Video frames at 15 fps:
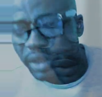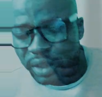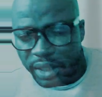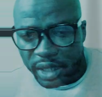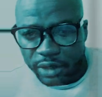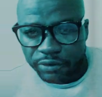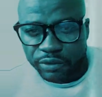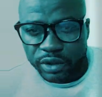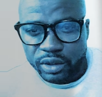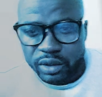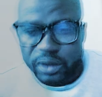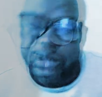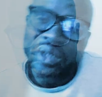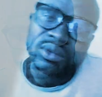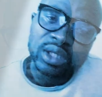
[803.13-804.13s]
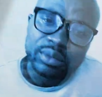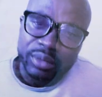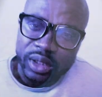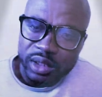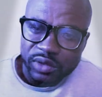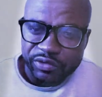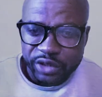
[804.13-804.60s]
have it. Give that man
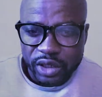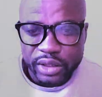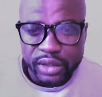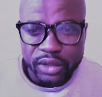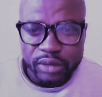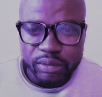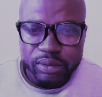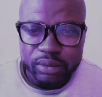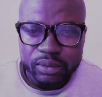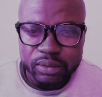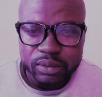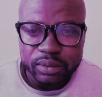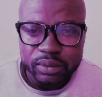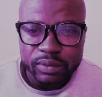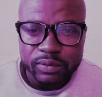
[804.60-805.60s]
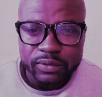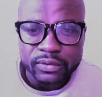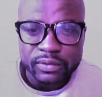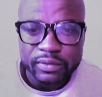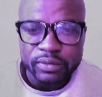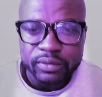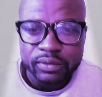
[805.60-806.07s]
his freedom.
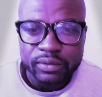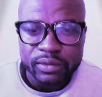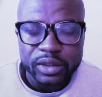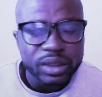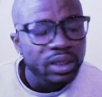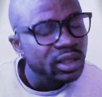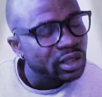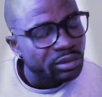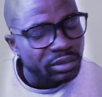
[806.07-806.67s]
Give that